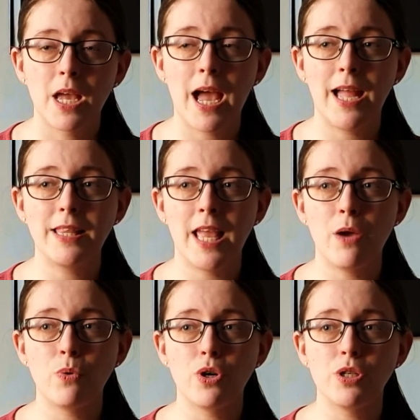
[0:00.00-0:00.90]
and
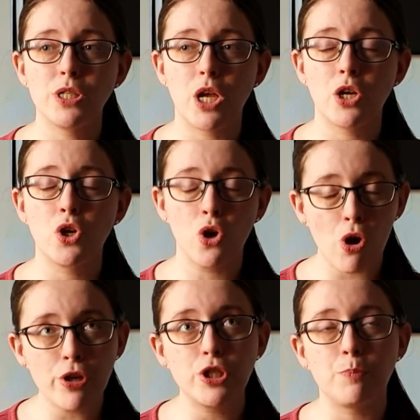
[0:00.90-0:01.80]
there was a
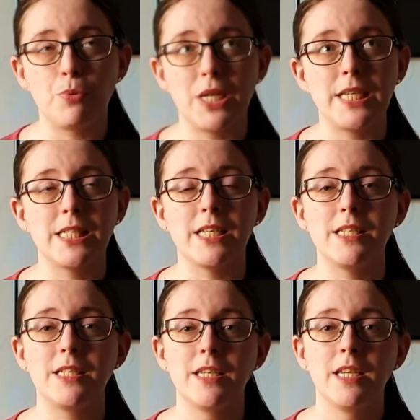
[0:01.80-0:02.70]
gorgeous
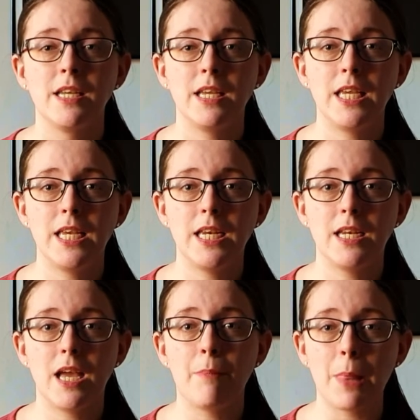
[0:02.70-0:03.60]
bracelet
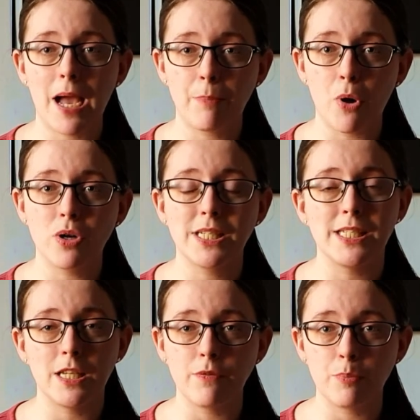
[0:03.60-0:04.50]
in a black box, a
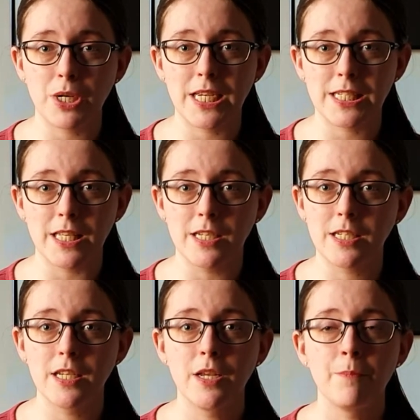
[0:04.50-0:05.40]
silver
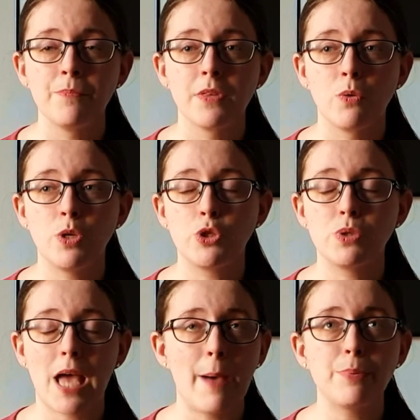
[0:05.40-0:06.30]
bracelet, which
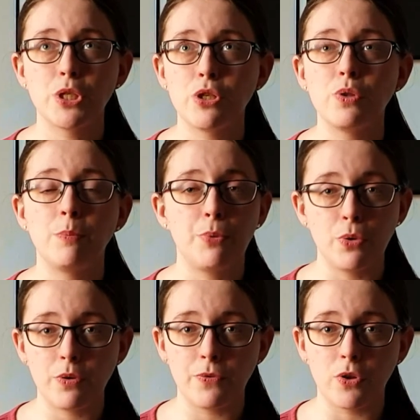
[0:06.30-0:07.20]
was absolutely
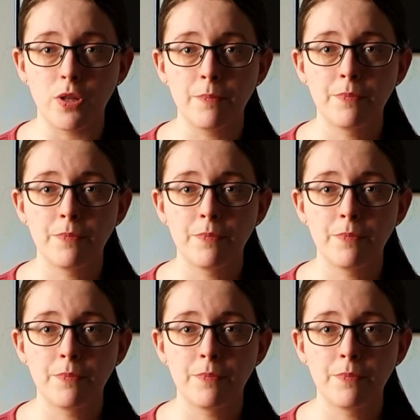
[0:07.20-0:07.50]
beautiful,